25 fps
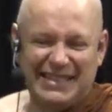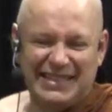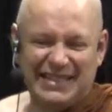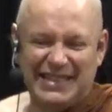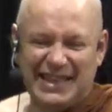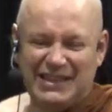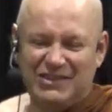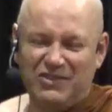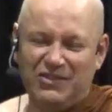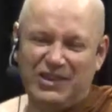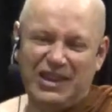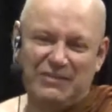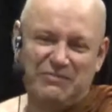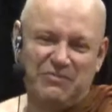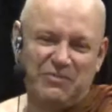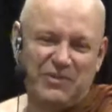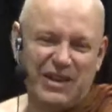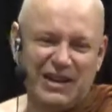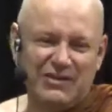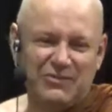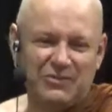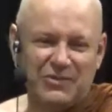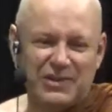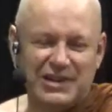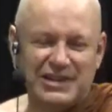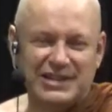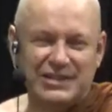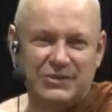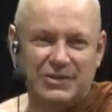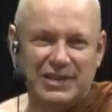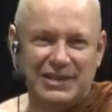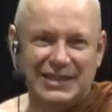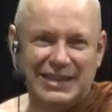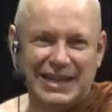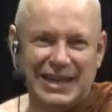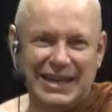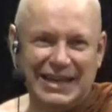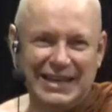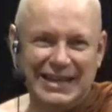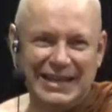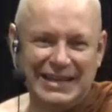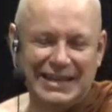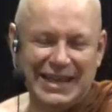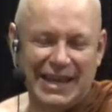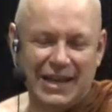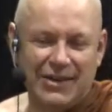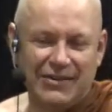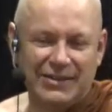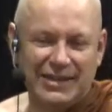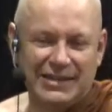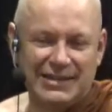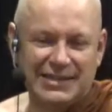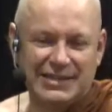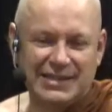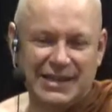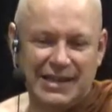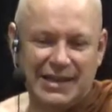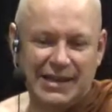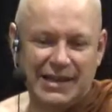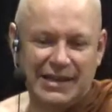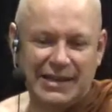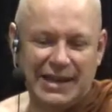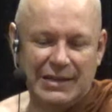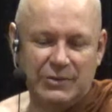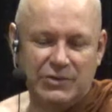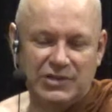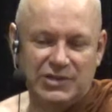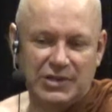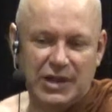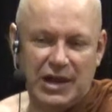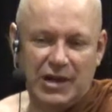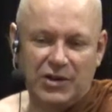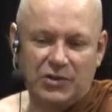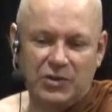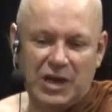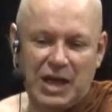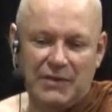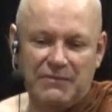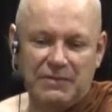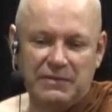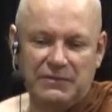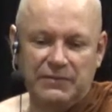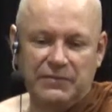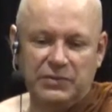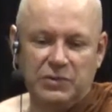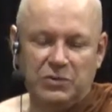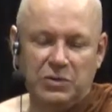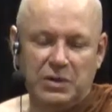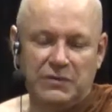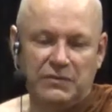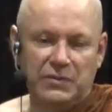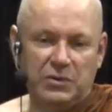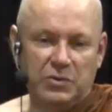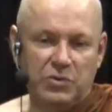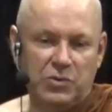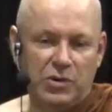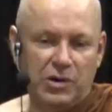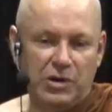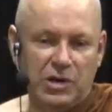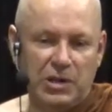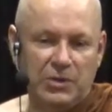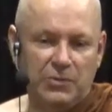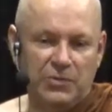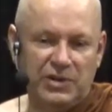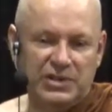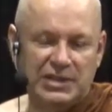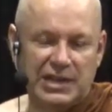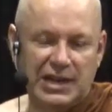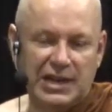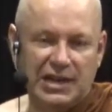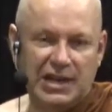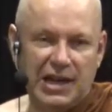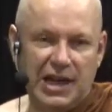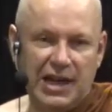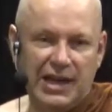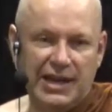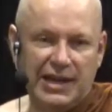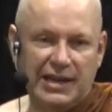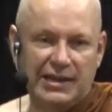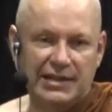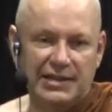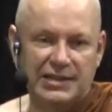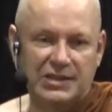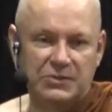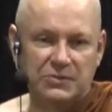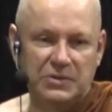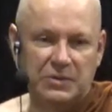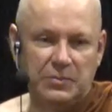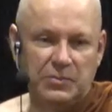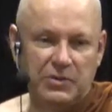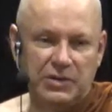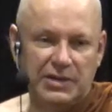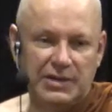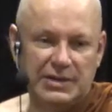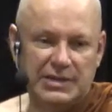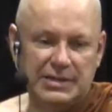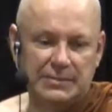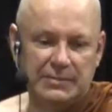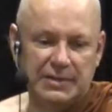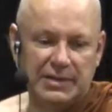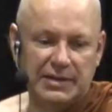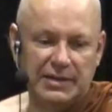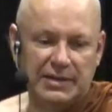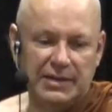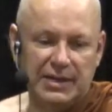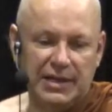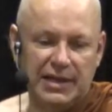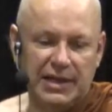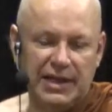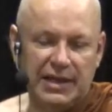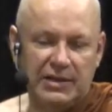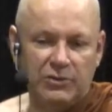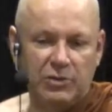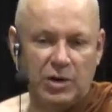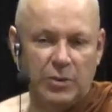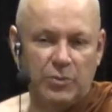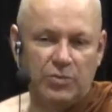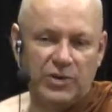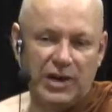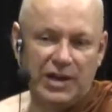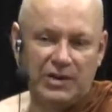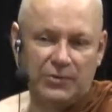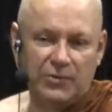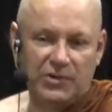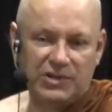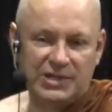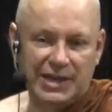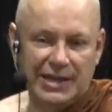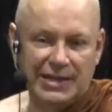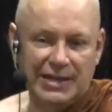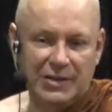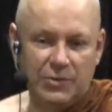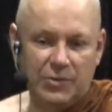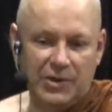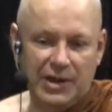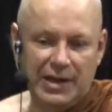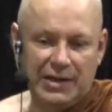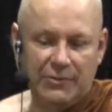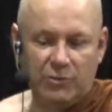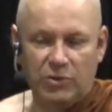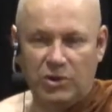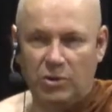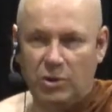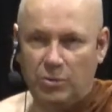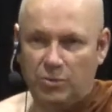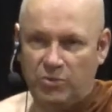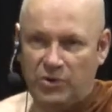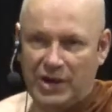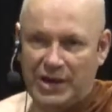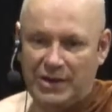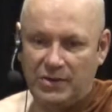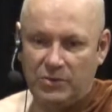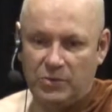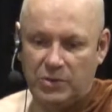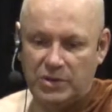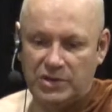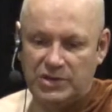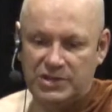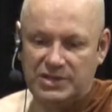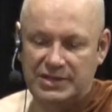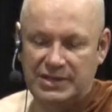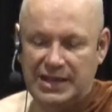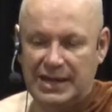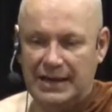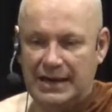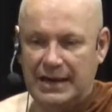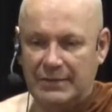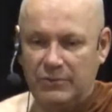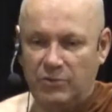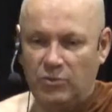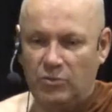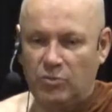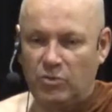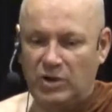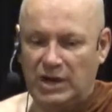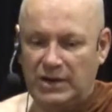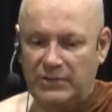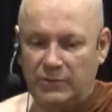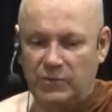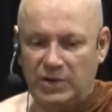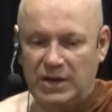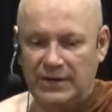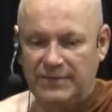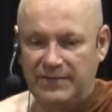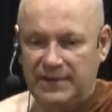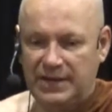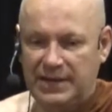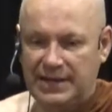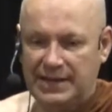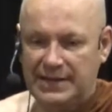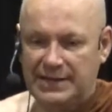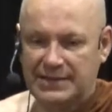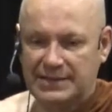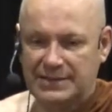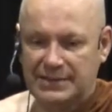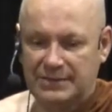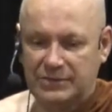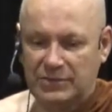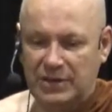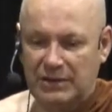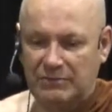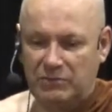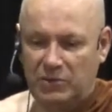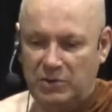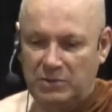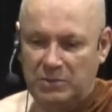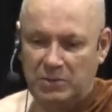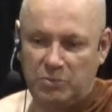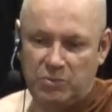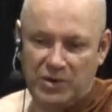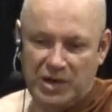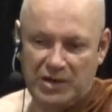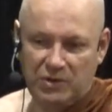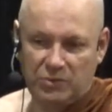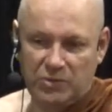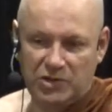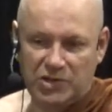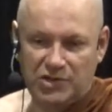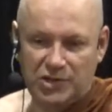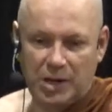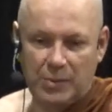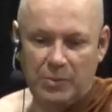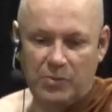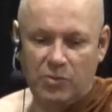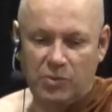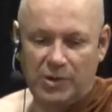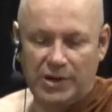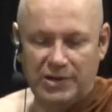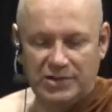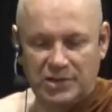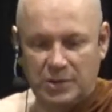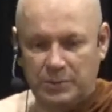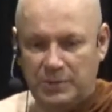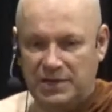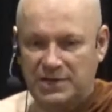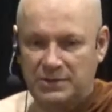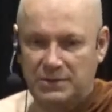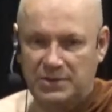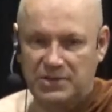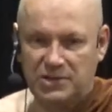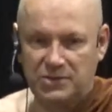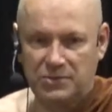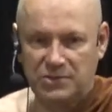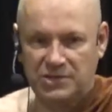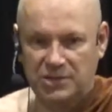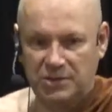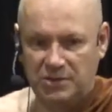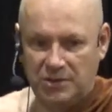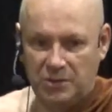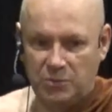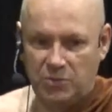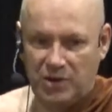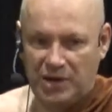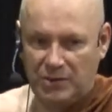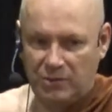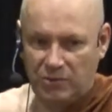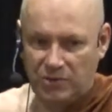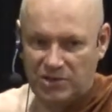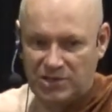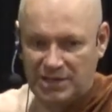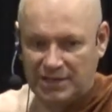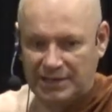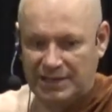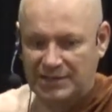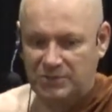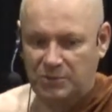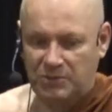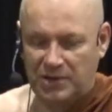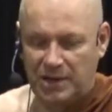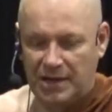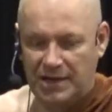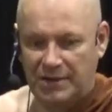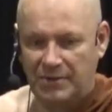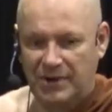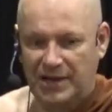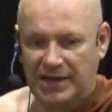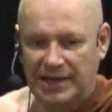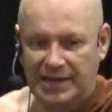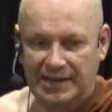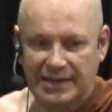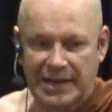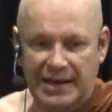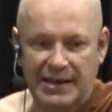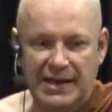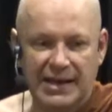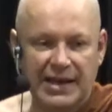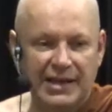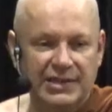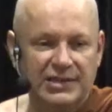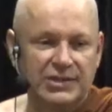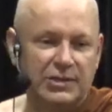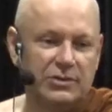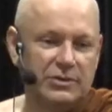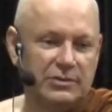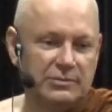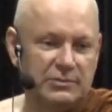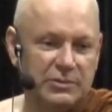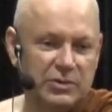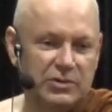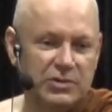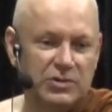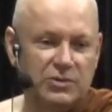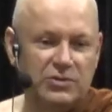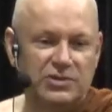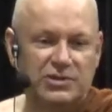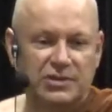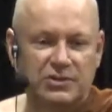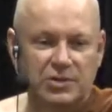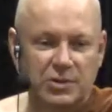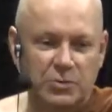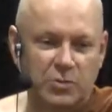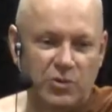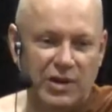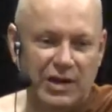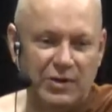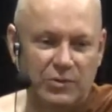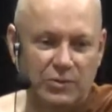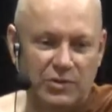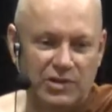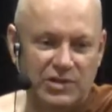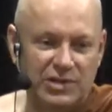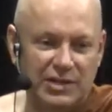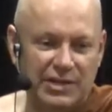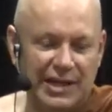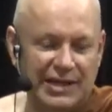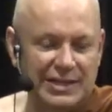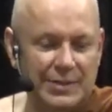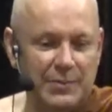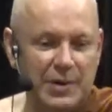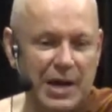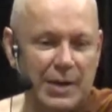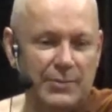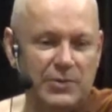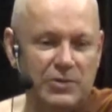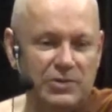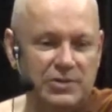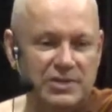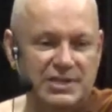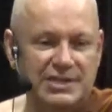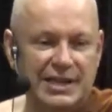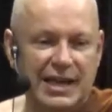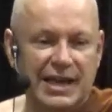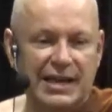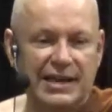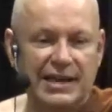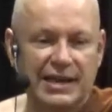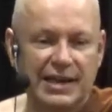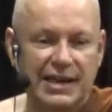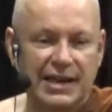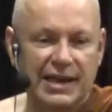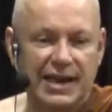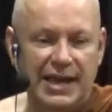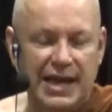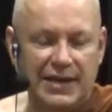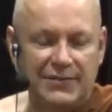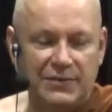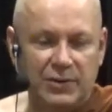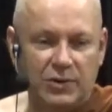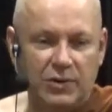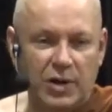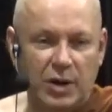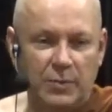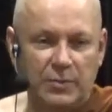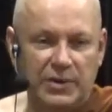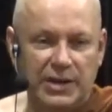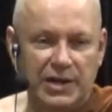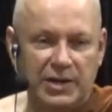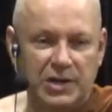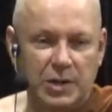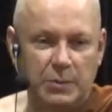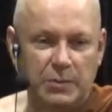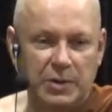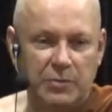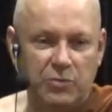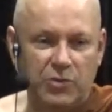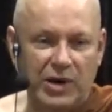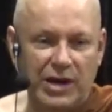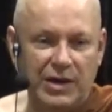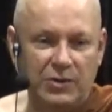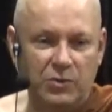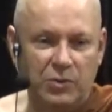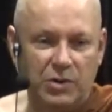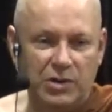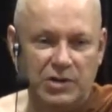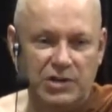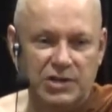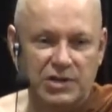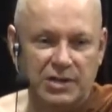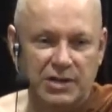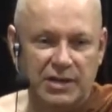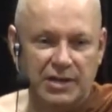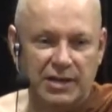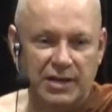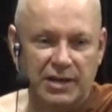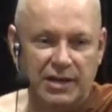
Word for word: Then you get brainwashed, you get cleaned out inside, and you start to have a view of the world which aligns with Buddhism. You are brainwashed anyway. We're all brainwashed. Yeah, whatever it is, you get got to be brainwashed somewhere. So you might as well choose the good brainwashing. That's what I reckon. So you choose the good brainwashing. Ajahn Brahm used to say, "Have you come here to be brainwashed?"